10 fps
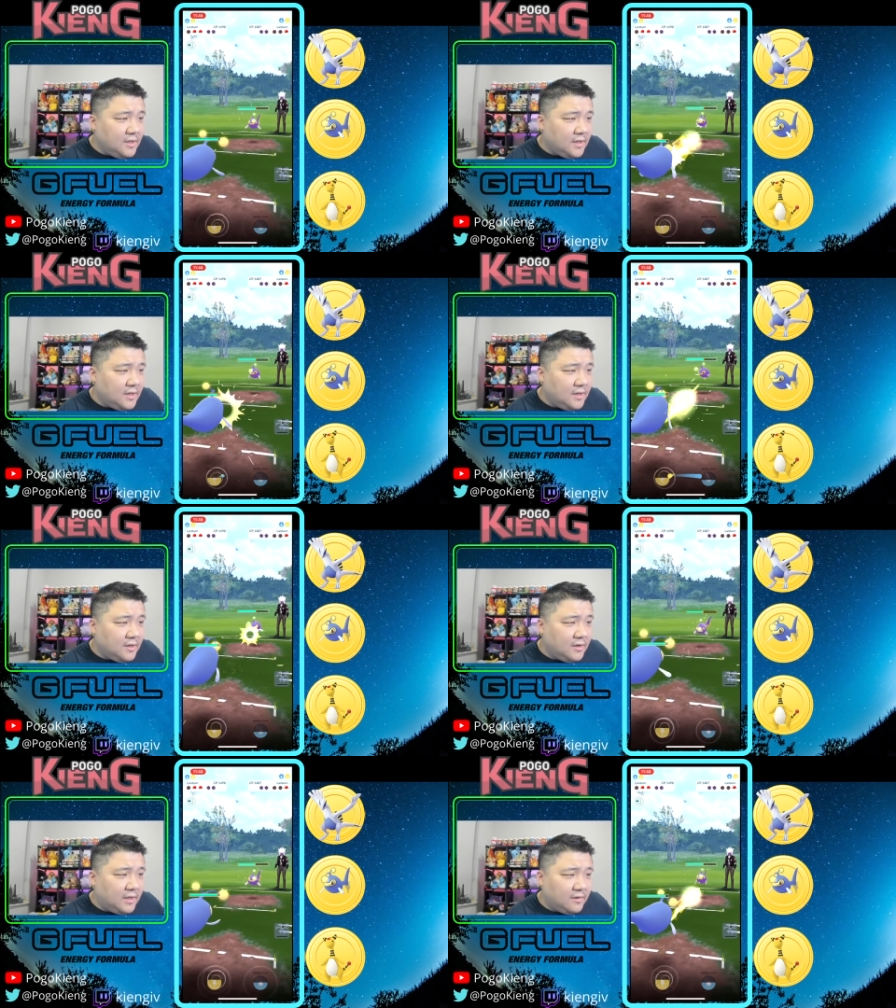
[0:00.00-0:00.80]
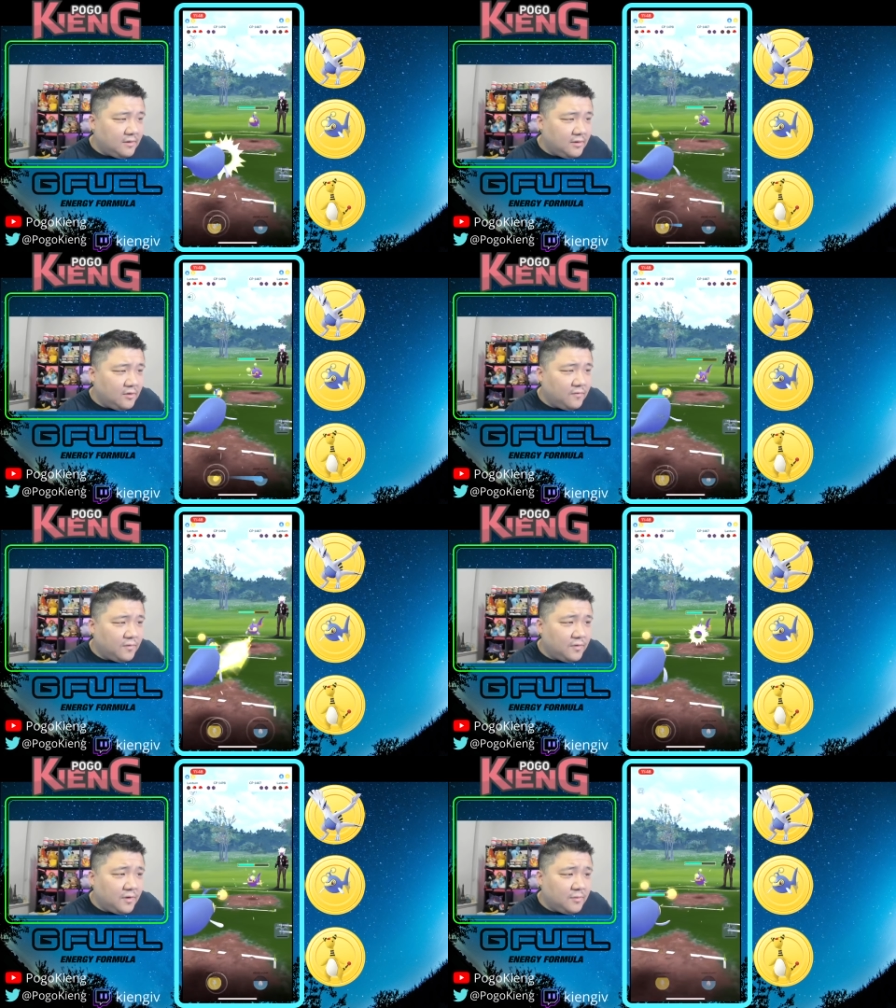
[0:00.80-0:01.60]
Gonna gonna gonna go for the
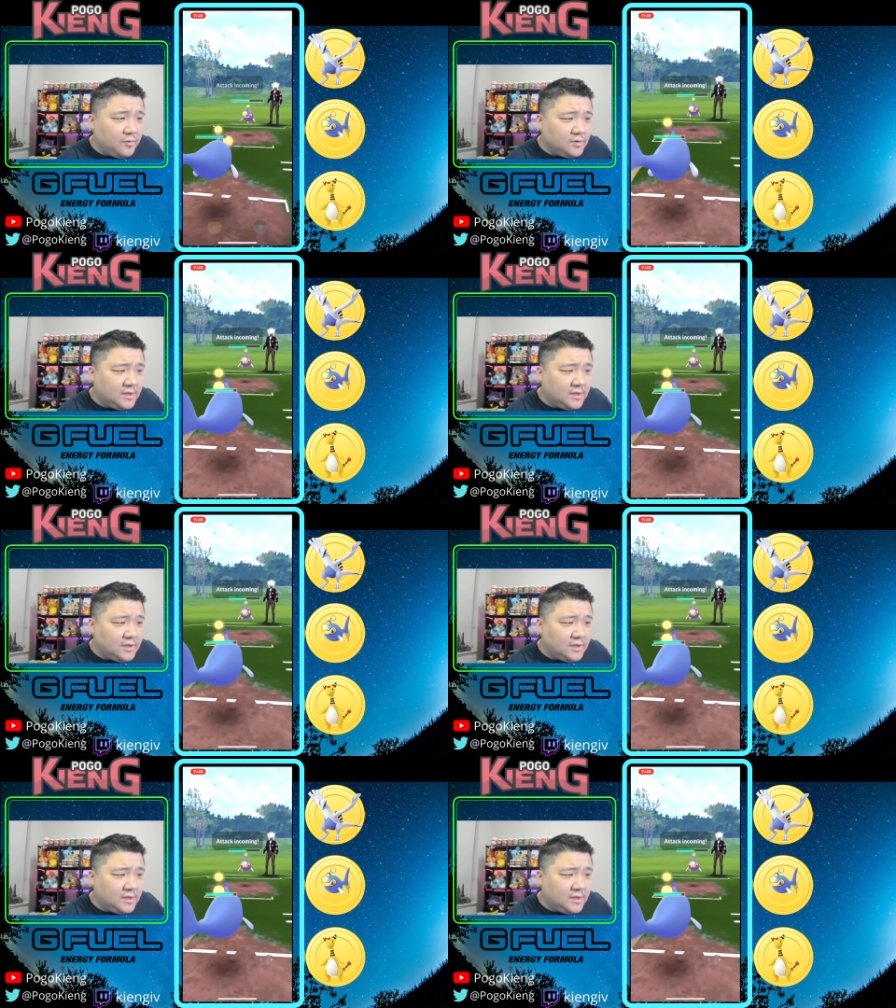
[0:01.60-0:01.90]
Thunderbolt.